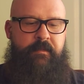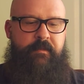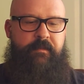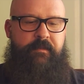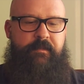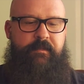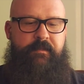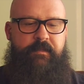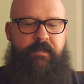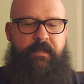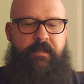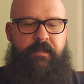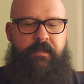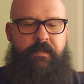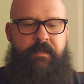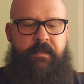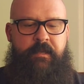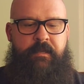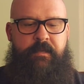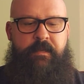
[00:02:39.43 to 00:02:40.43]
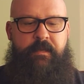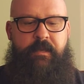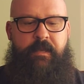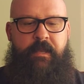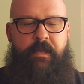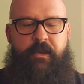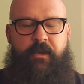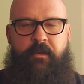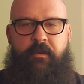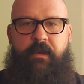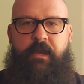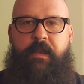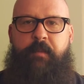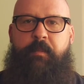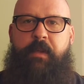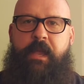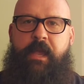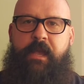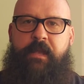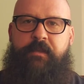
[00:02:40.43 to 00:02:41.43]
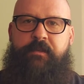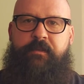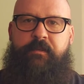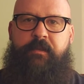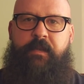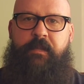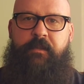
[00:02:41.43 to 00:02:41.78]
This is a NRA patch.